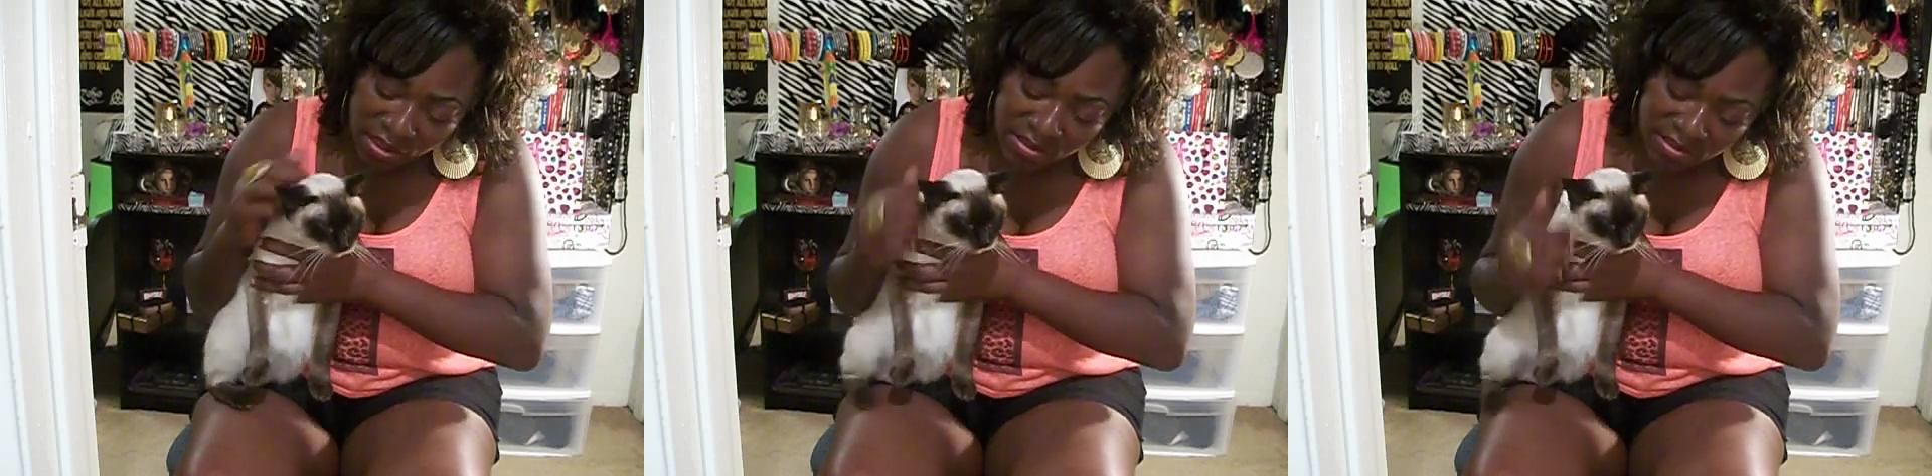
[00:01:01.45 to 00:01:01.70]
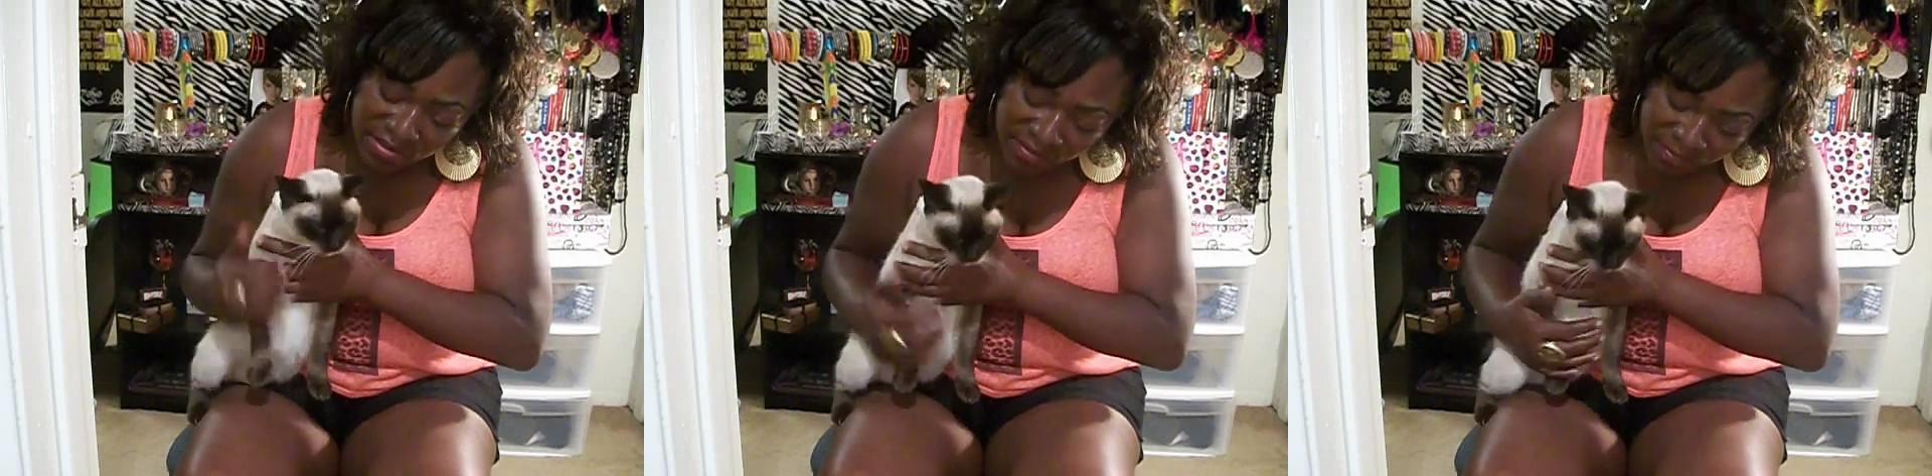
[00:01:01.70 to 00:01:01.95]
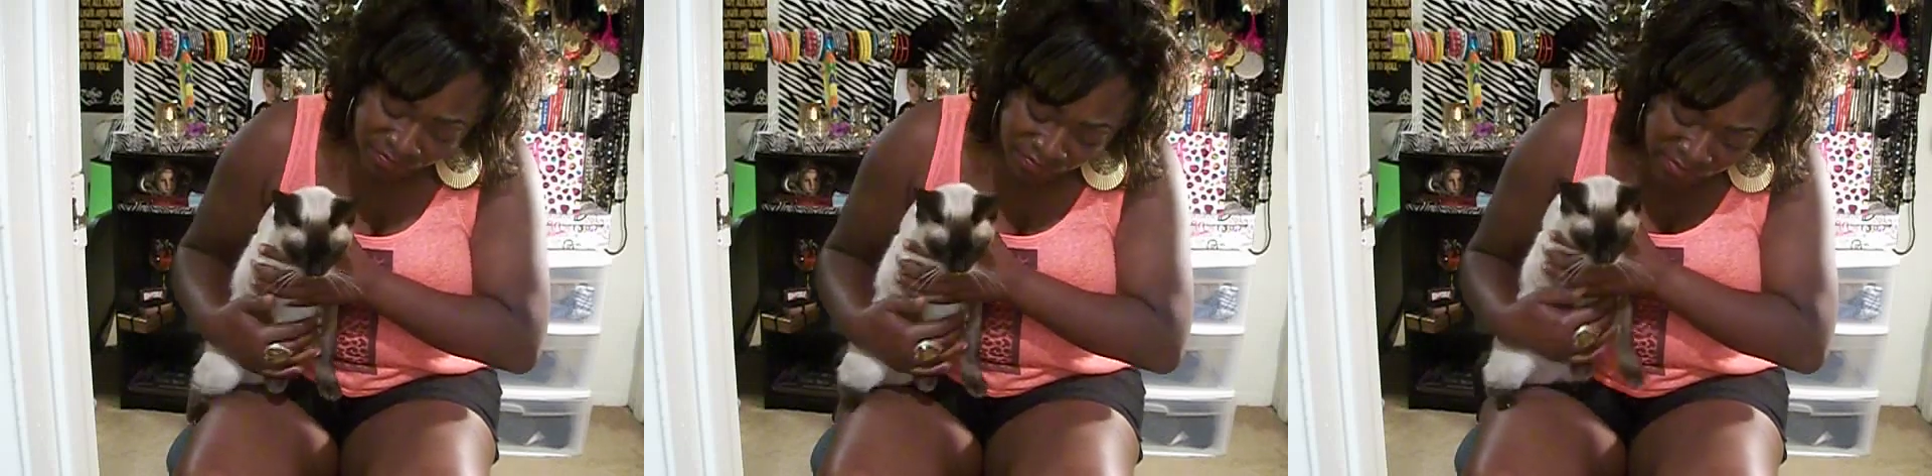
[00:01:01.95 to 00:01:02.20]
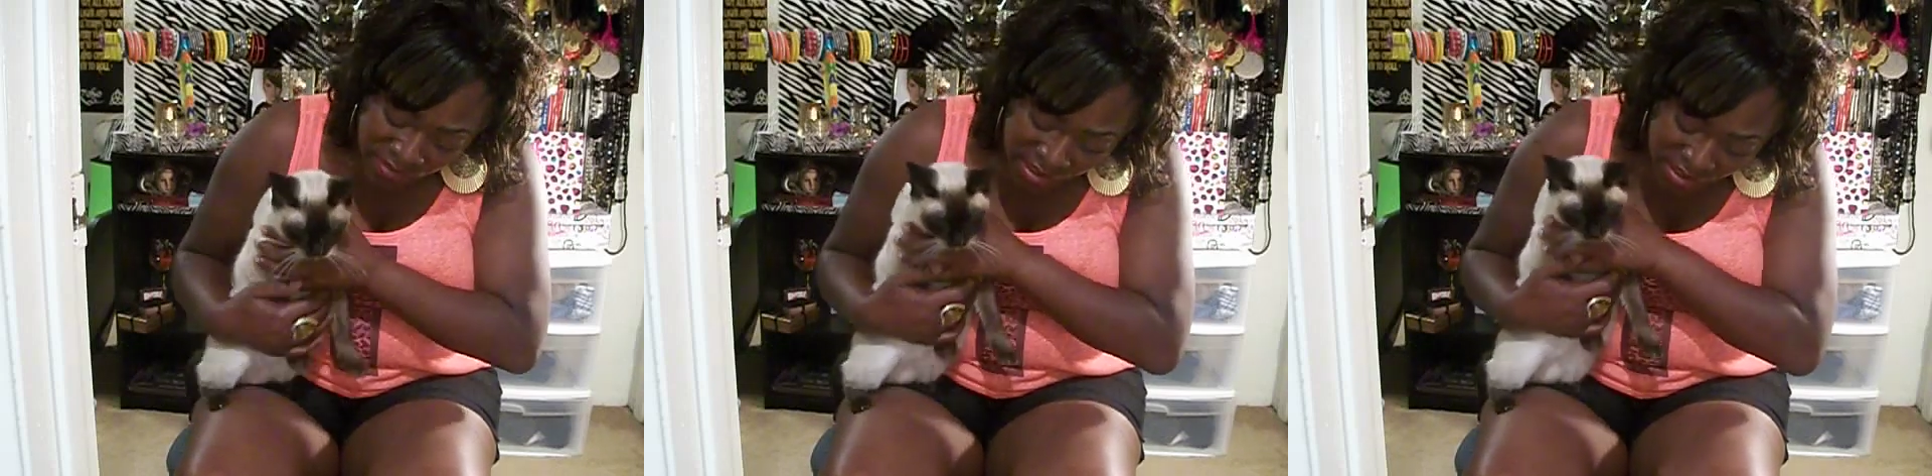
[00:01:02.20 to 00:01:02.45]
us.
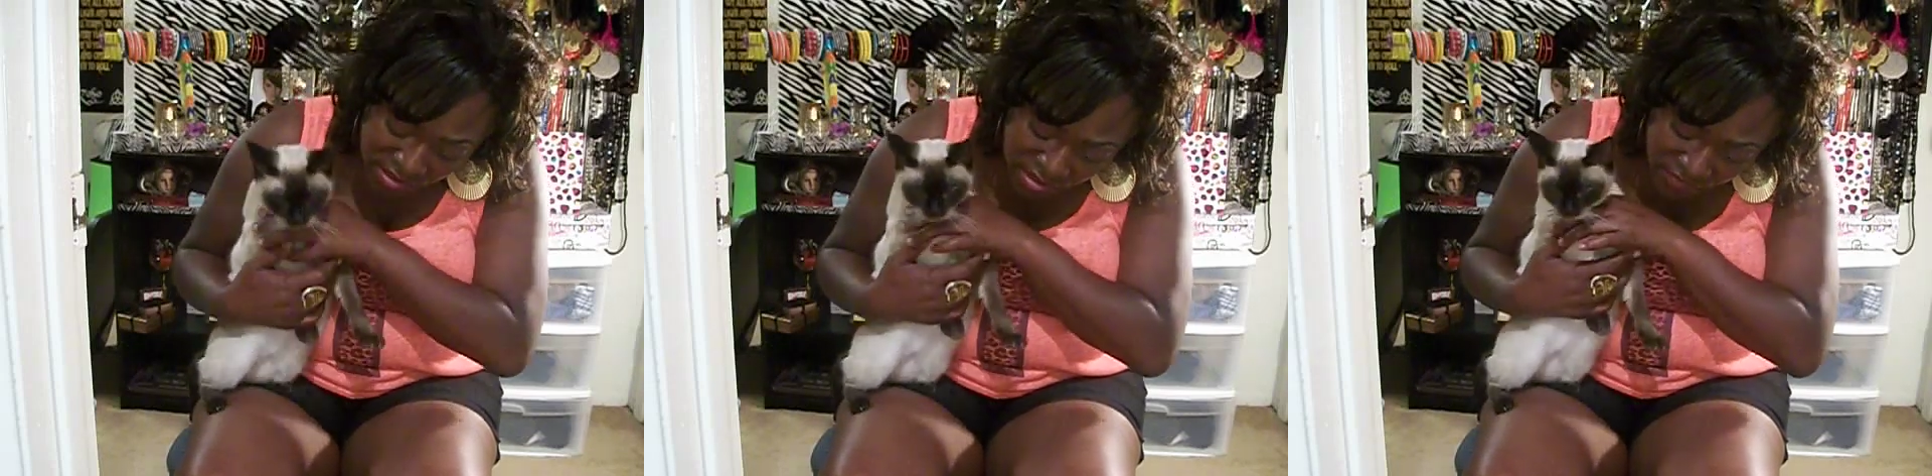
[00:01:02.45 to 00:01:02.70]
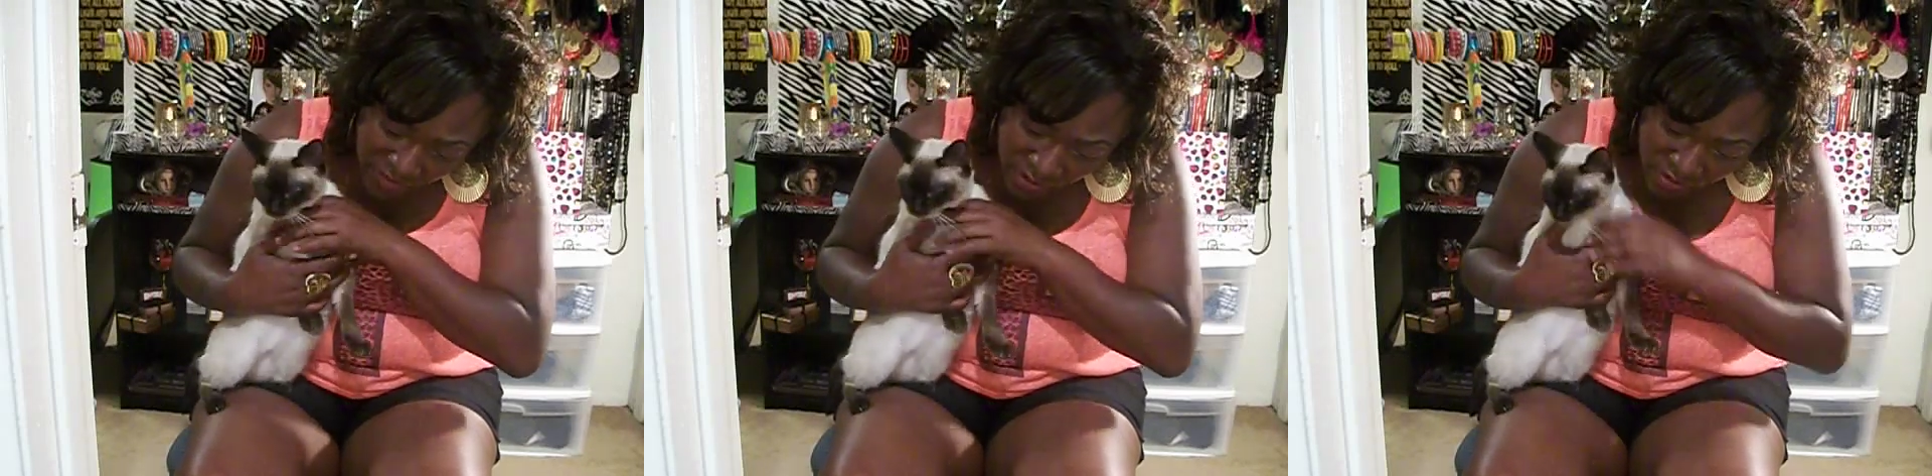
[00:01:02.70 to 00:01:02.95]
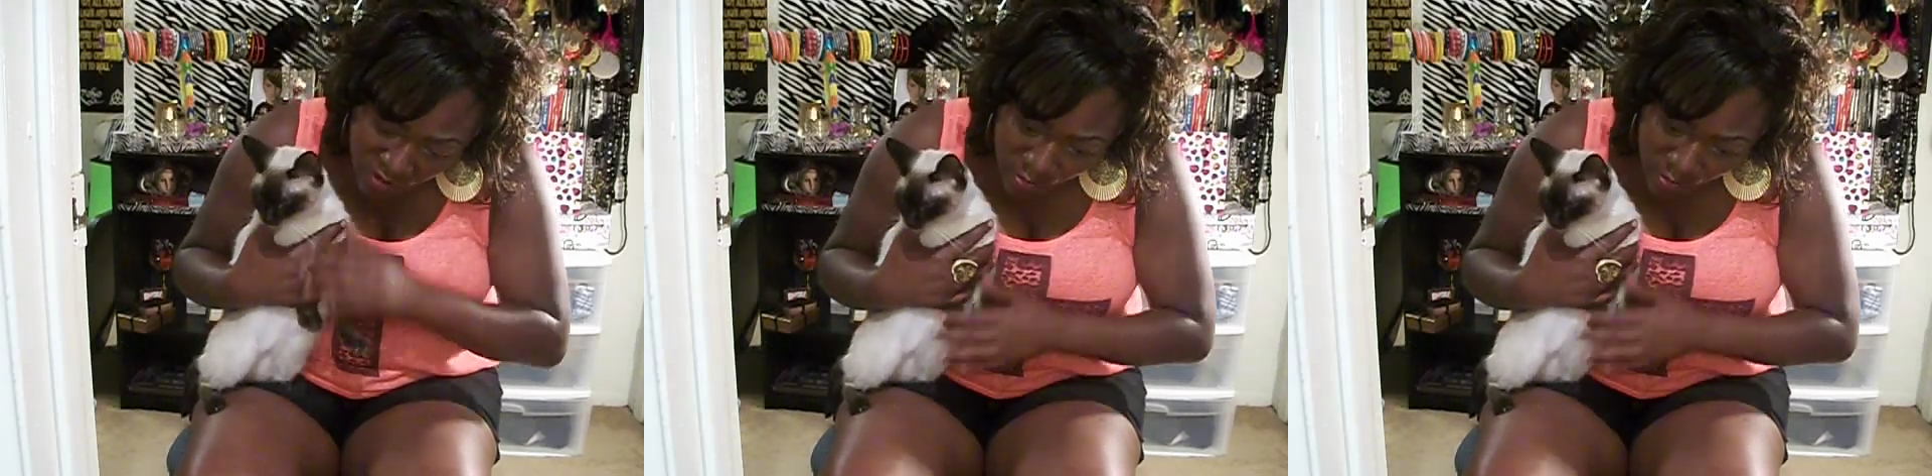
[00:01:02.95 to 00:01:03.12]
Because she's very